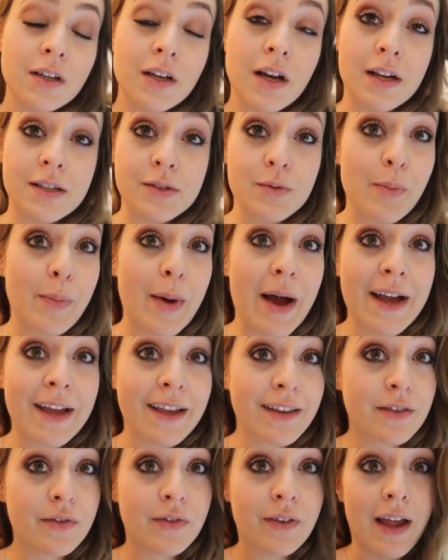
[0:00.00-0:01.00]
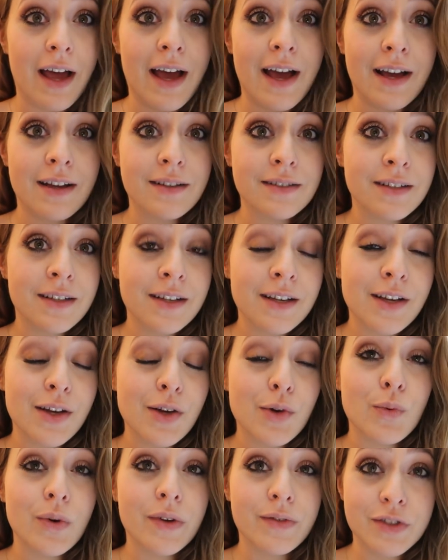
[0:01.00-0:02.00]
Guys, we're back in the flat.
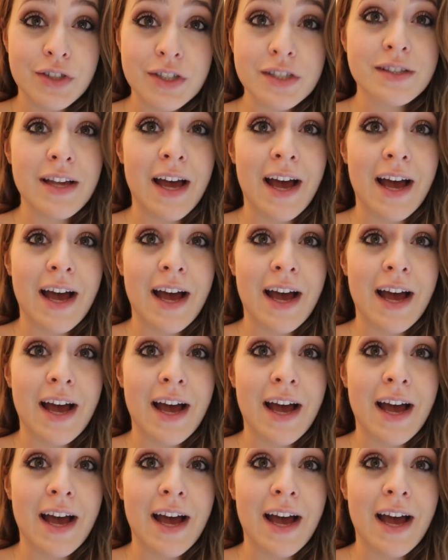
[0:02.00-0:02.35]
We've just